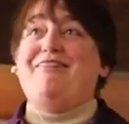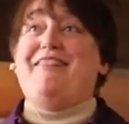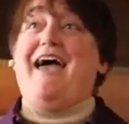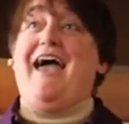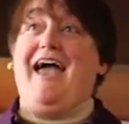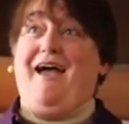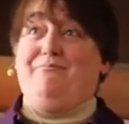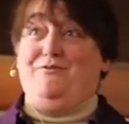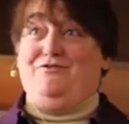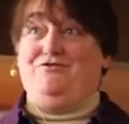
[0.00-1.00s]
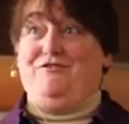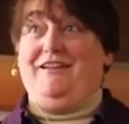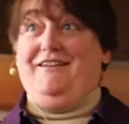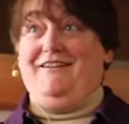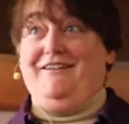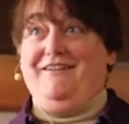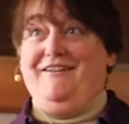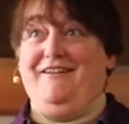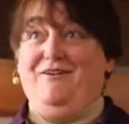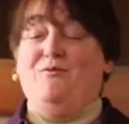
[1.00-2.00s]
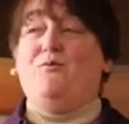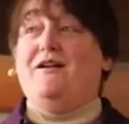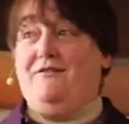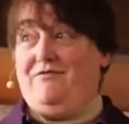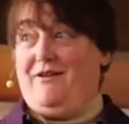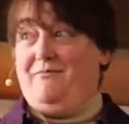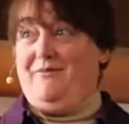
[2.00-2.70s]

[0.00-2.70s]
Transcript: the apple tree, one of them,